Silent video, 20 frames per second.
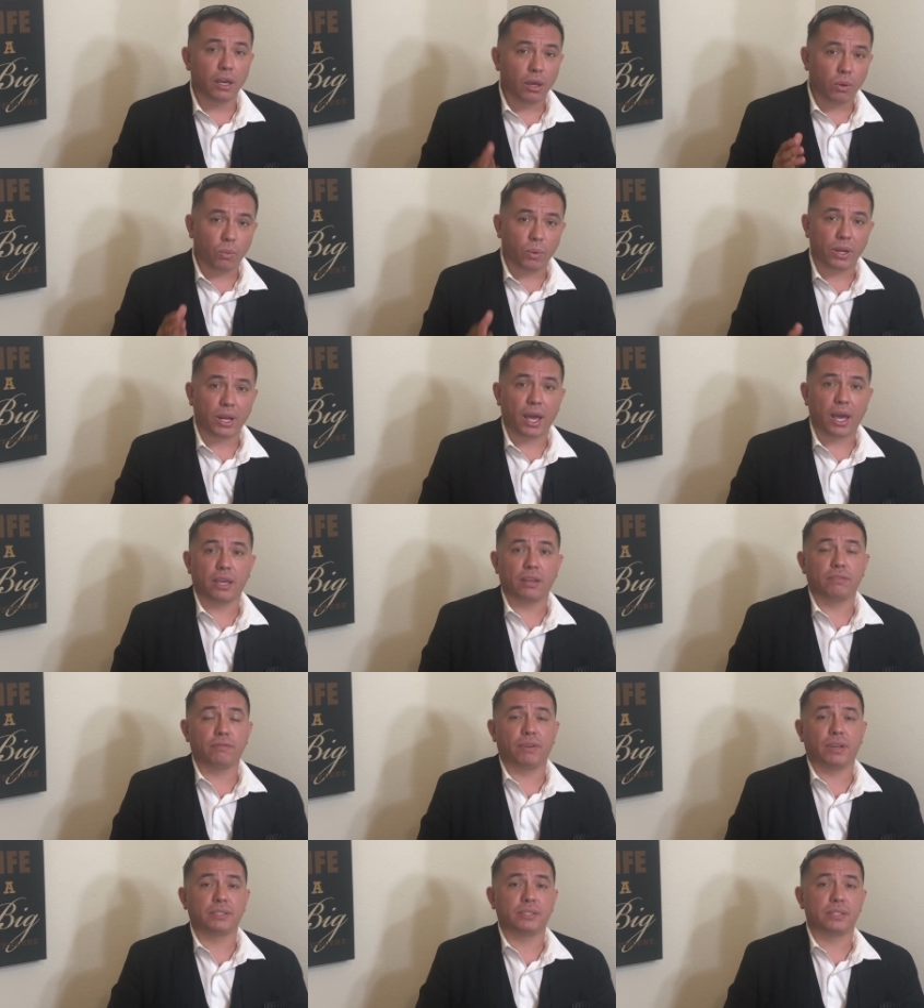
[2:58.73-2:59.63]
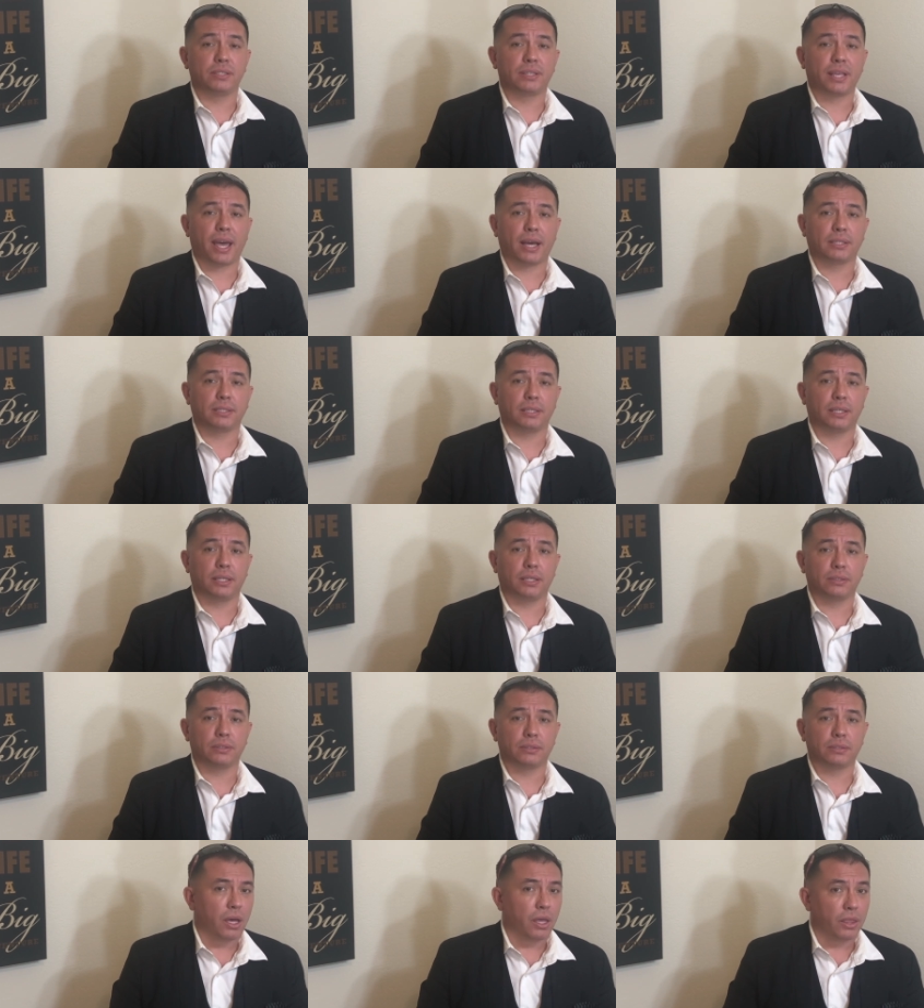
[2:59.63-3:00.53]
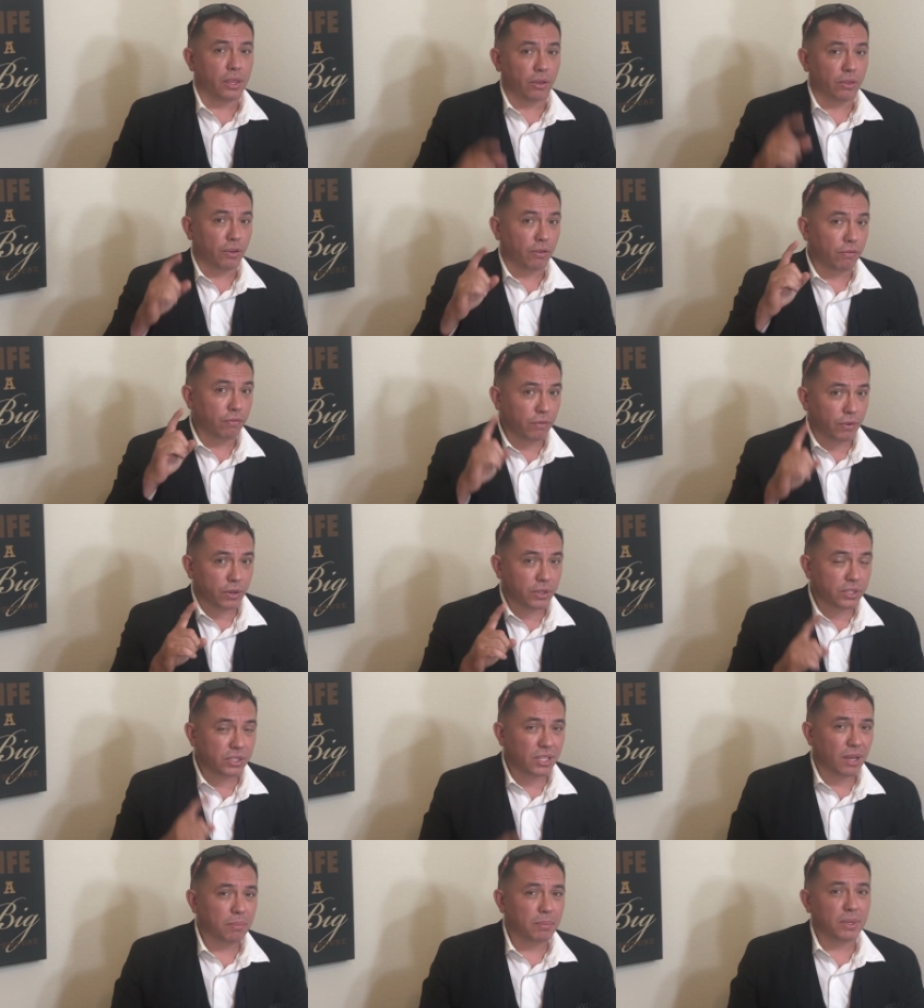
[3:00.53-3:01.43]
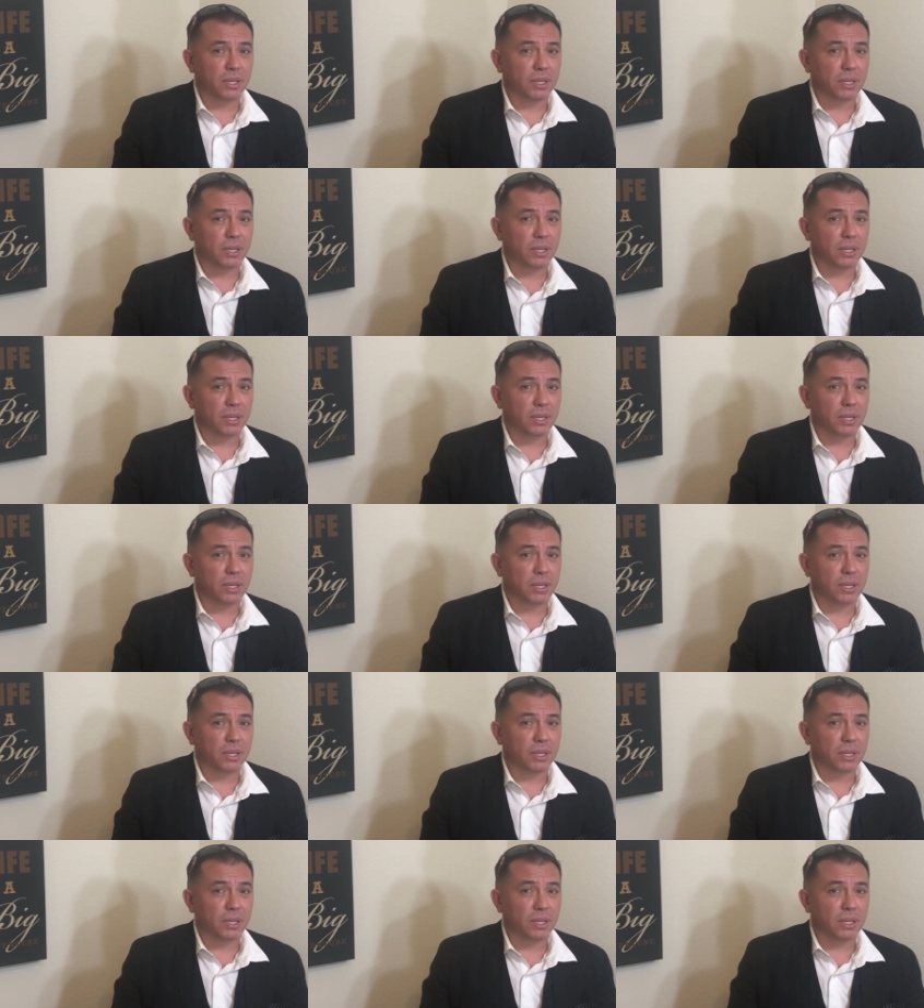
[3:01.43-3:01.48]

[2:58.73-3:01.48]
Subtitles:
when I invest in tax liens. Now, the first step